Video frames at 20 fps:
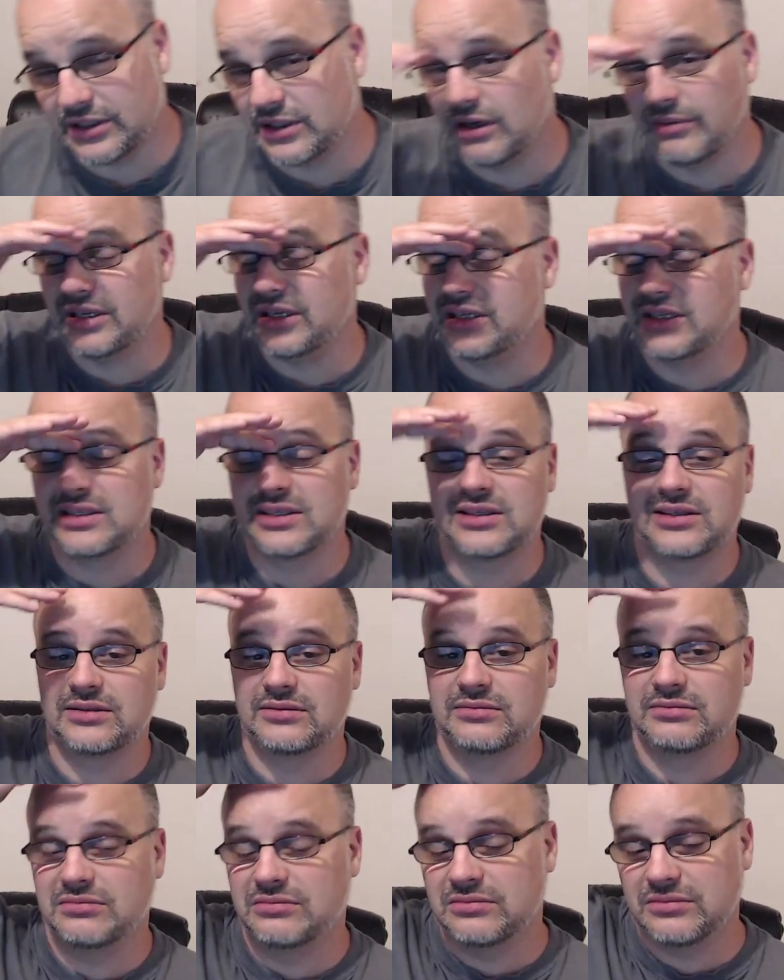I mean, it's
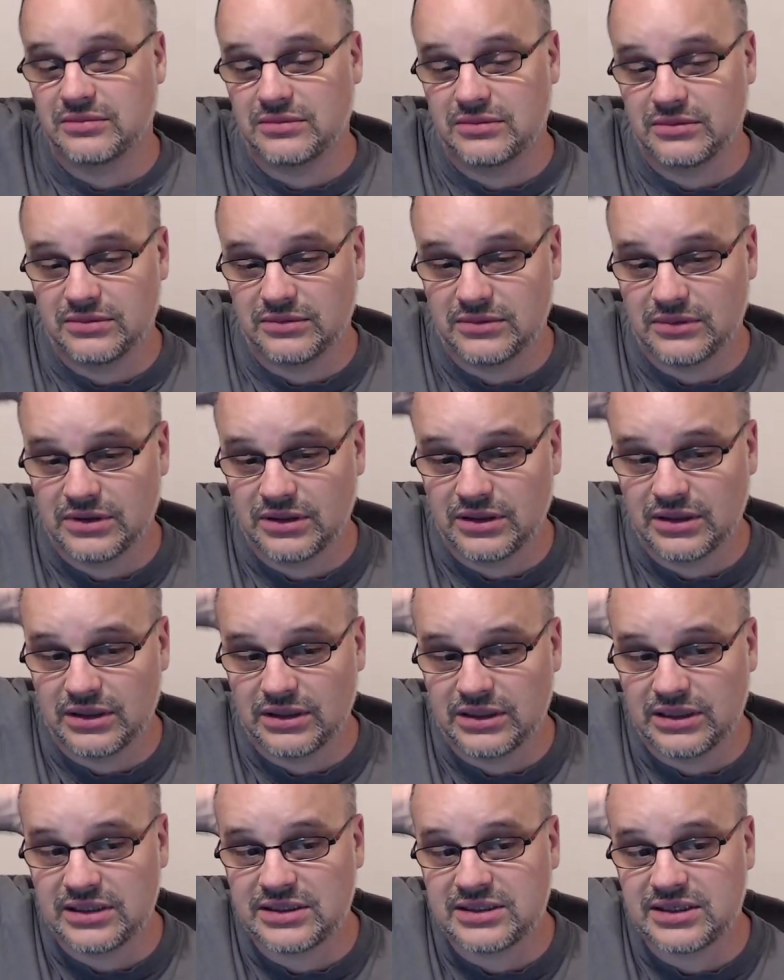
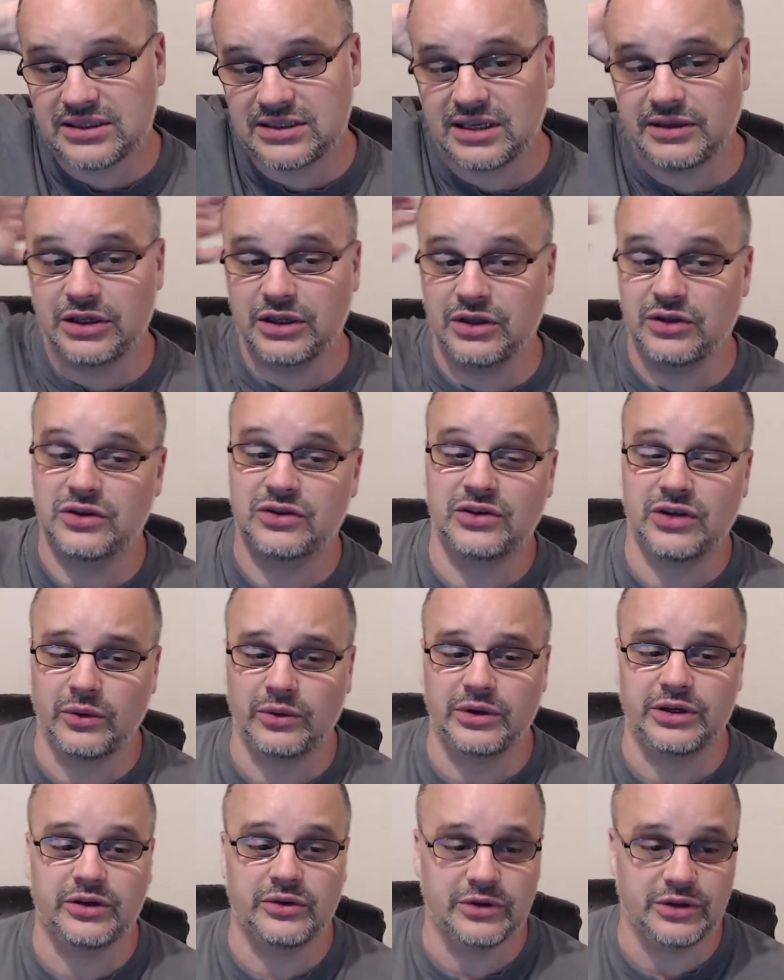it's something you could
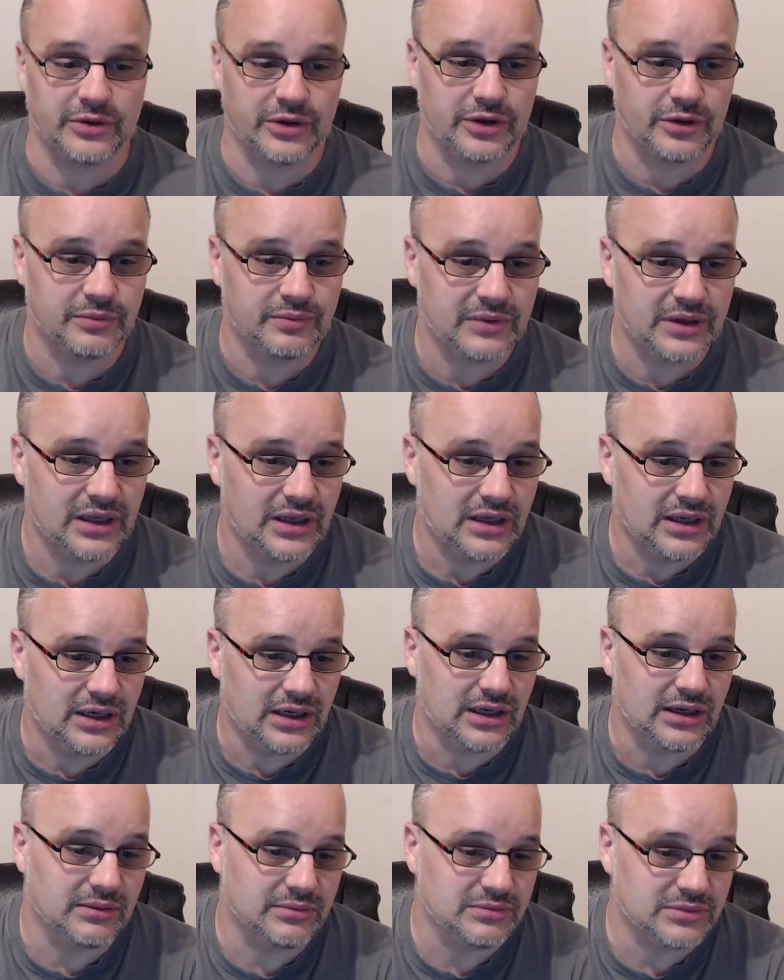totally do on your own.
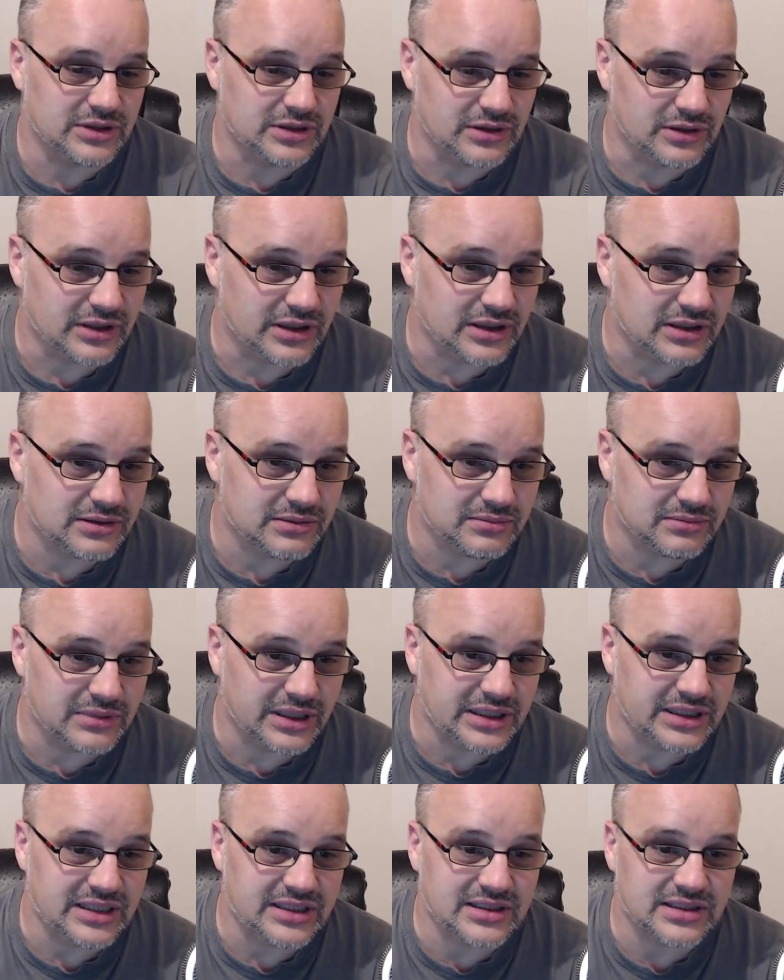Uh, I'm going to look at
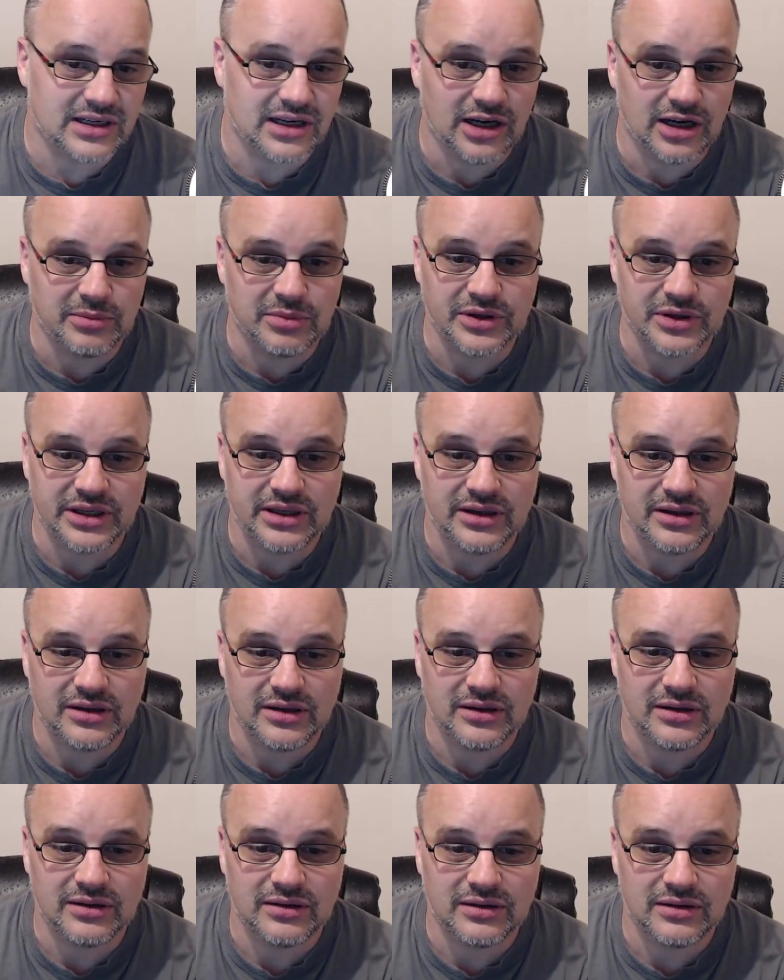Mikey's car body.
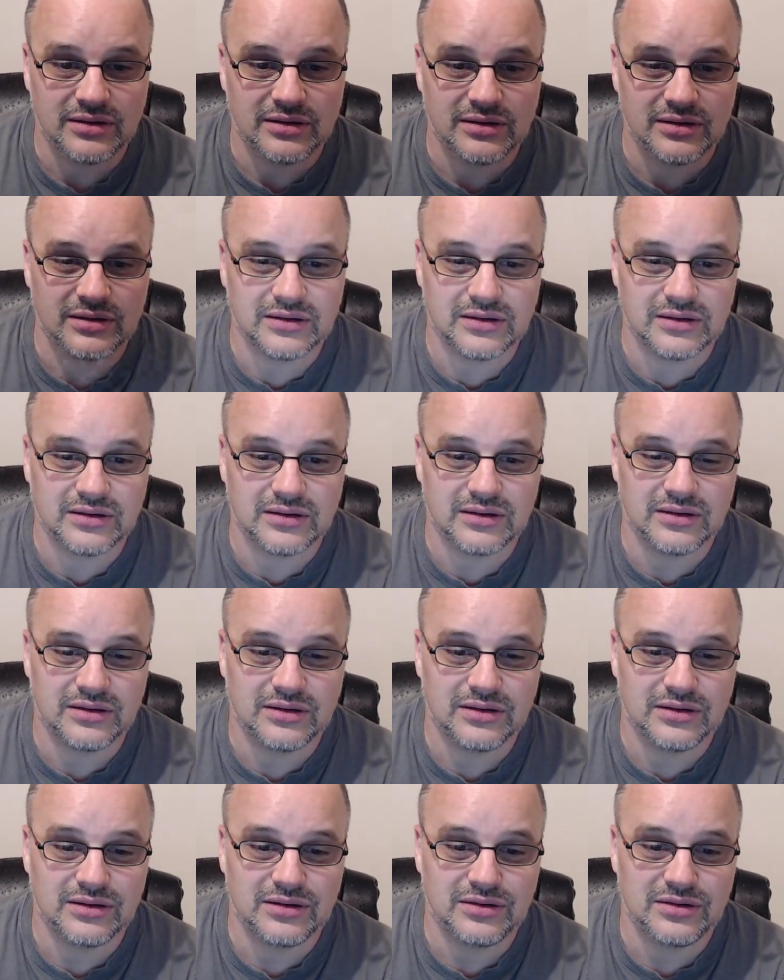
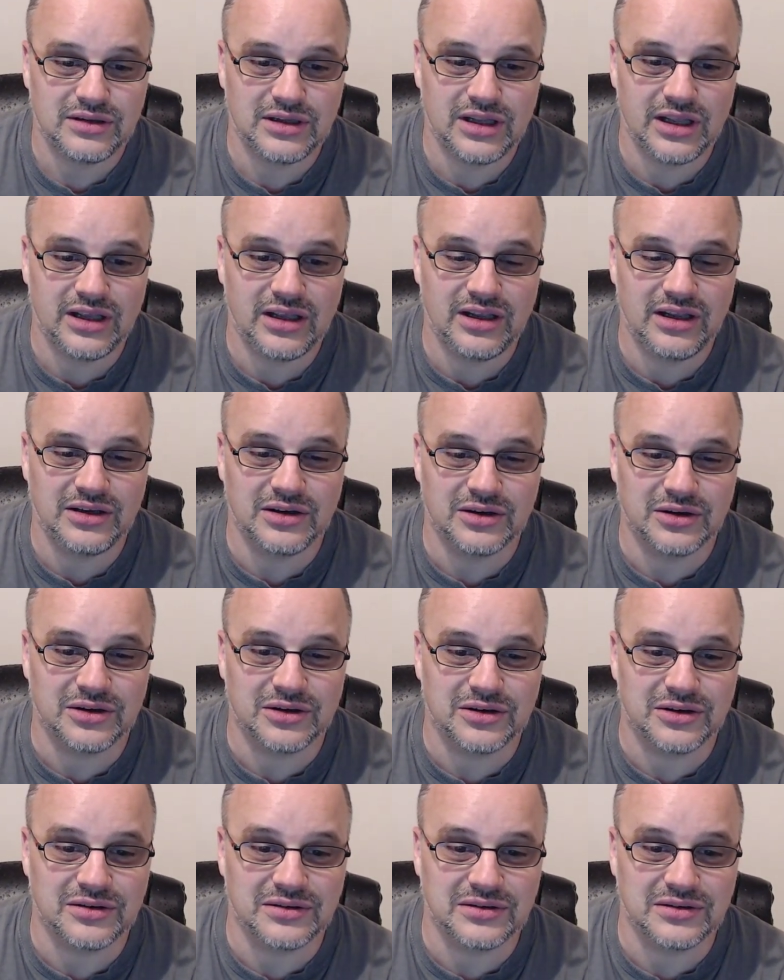Nino,